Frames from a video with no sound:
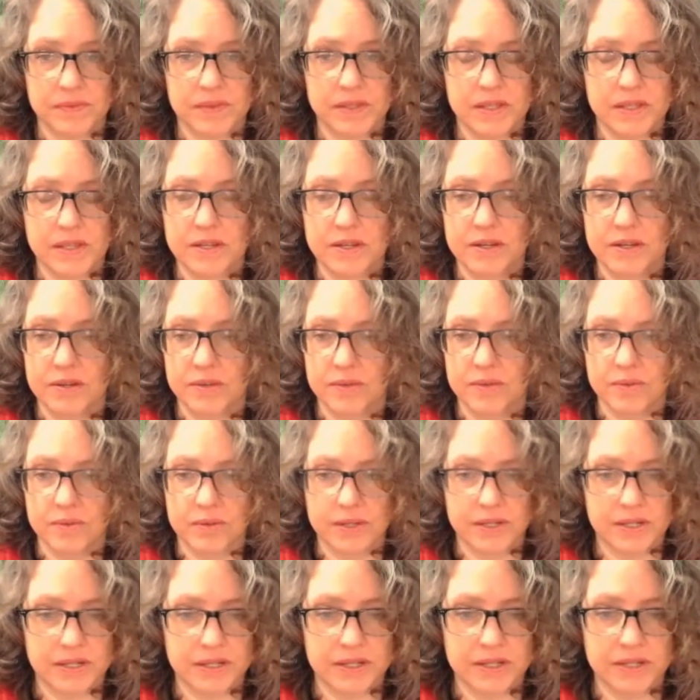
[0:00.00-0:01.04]

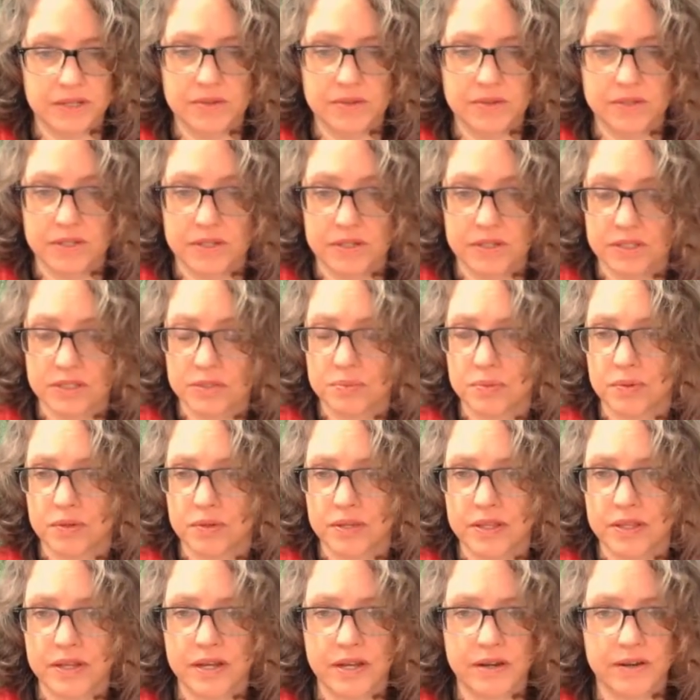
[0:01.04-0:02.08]
can explore
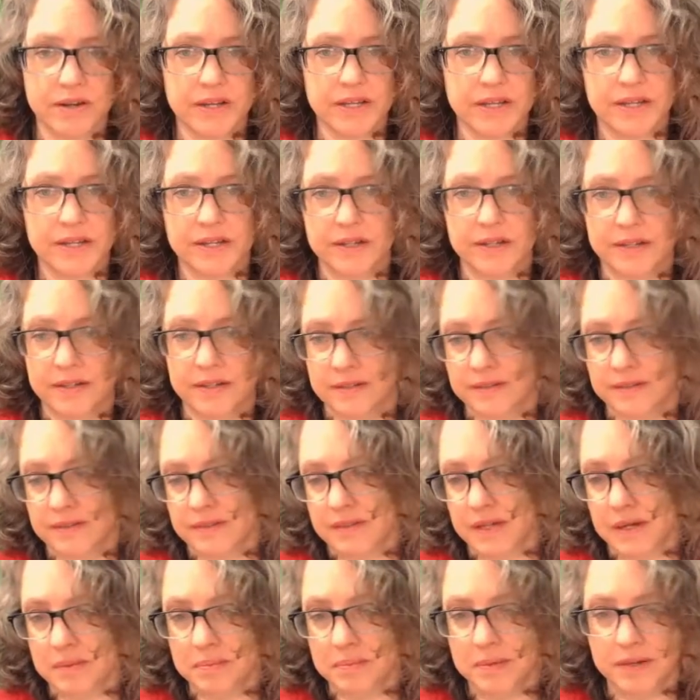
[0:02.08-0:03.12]
the area
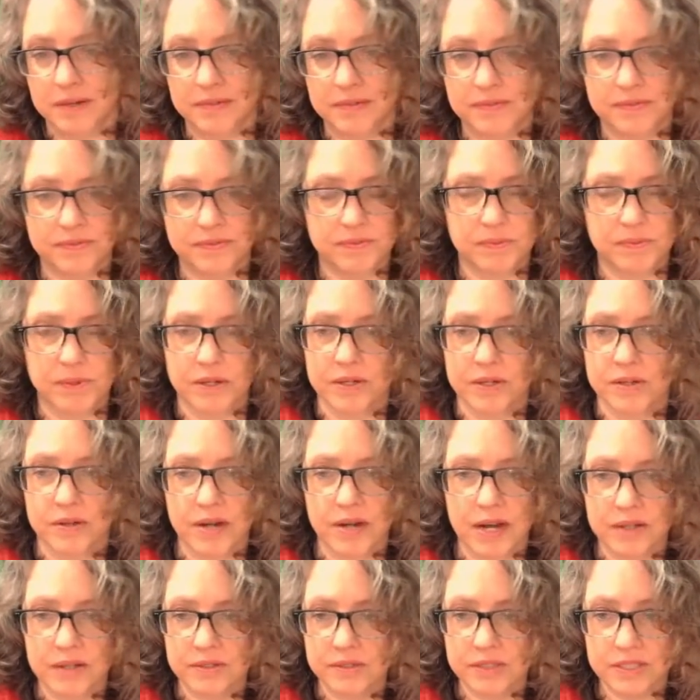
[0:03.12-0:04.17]
above where your
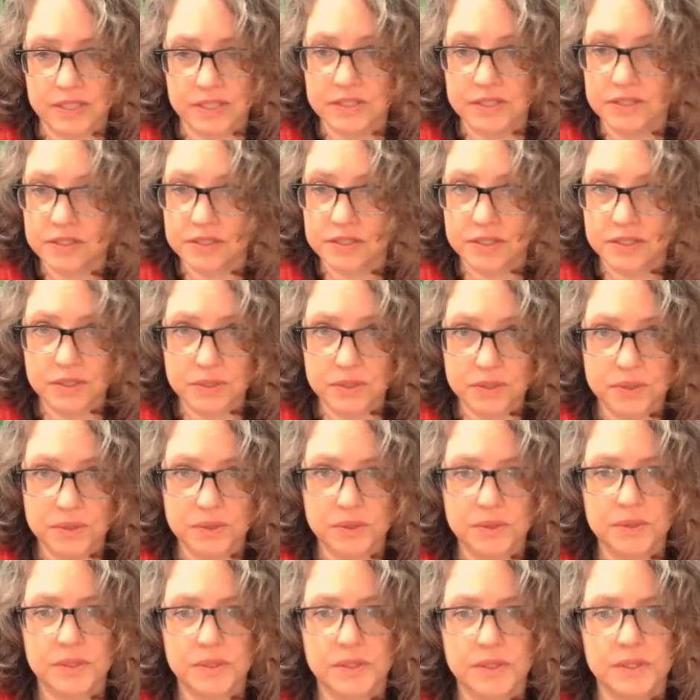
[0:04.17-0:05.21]
house is
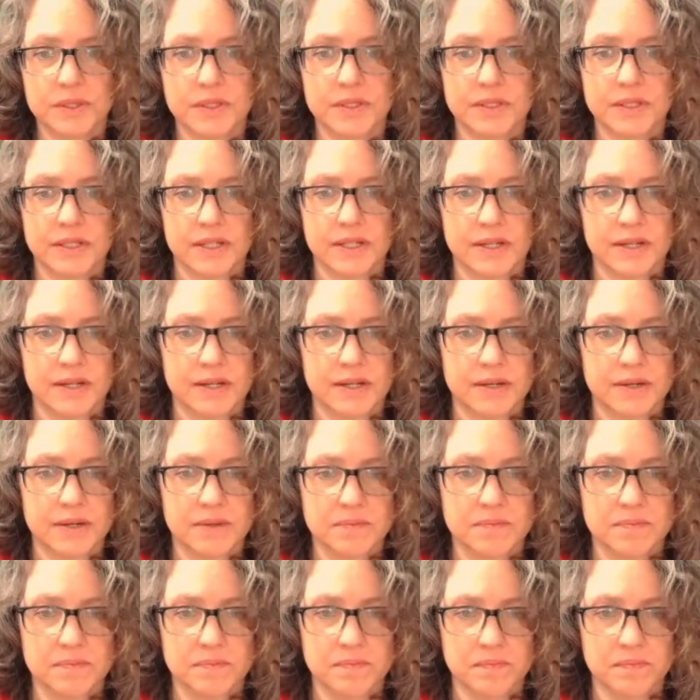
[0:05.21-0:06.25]
too.
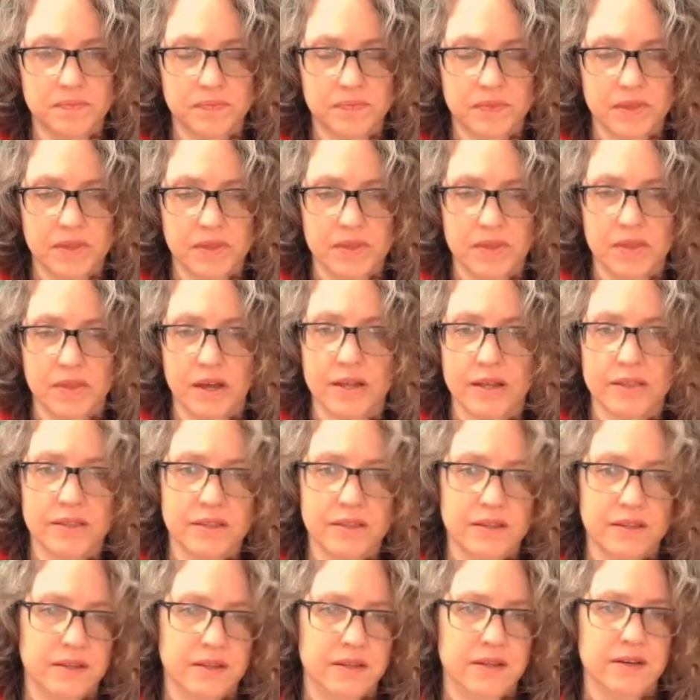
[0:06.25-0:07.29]
Not
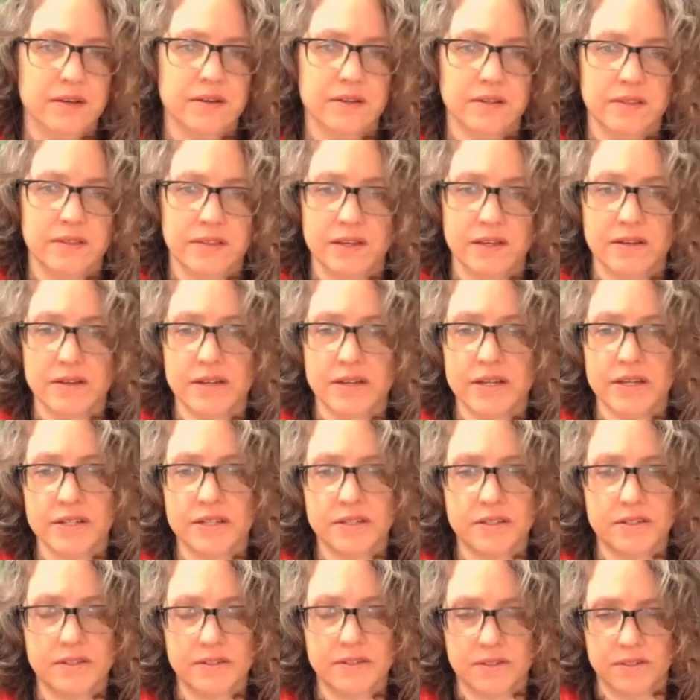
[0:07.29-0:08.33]
the
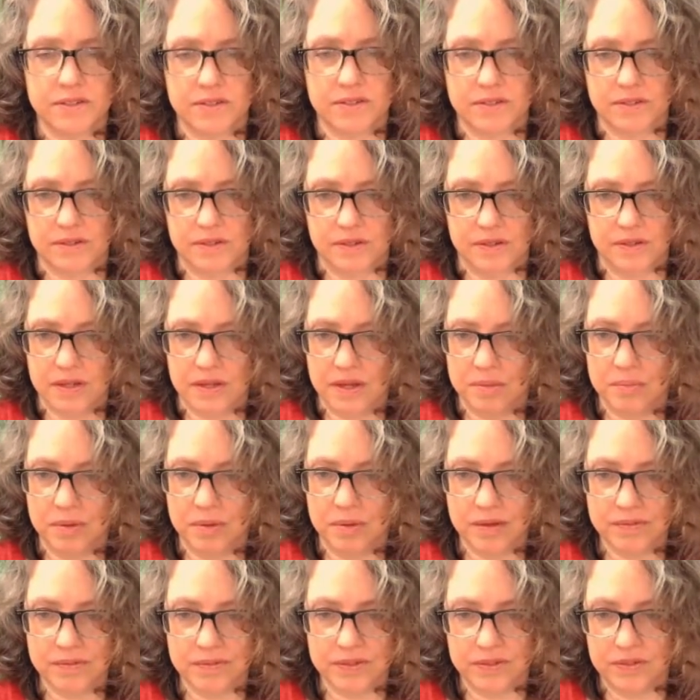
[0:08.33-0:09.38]
area
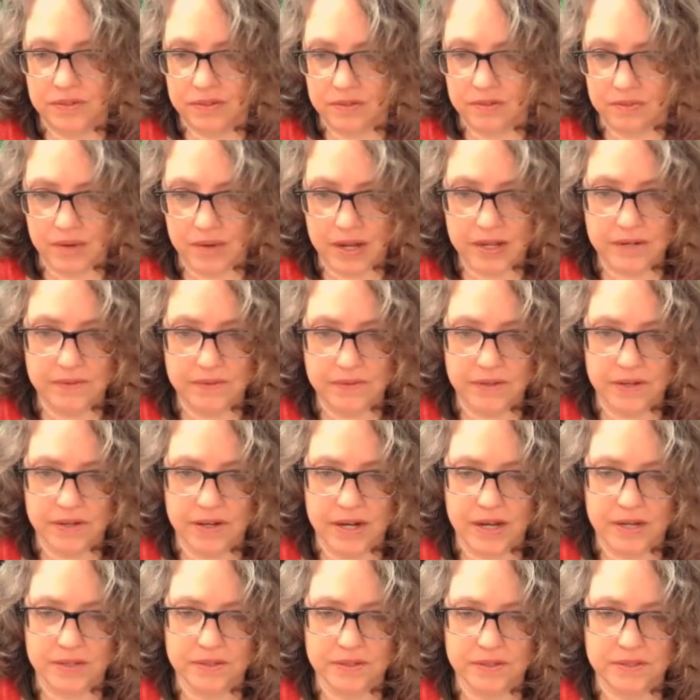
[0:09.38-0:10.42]
above and to the right of your
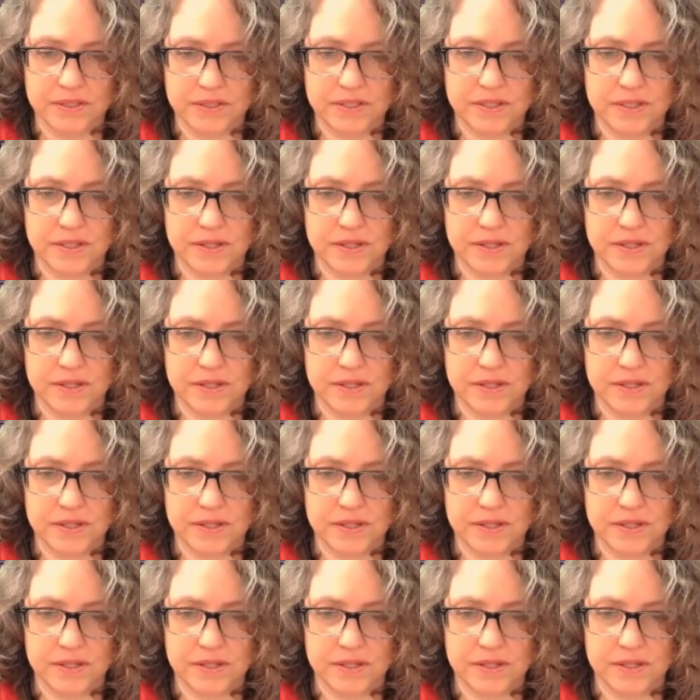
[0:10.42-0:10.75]
house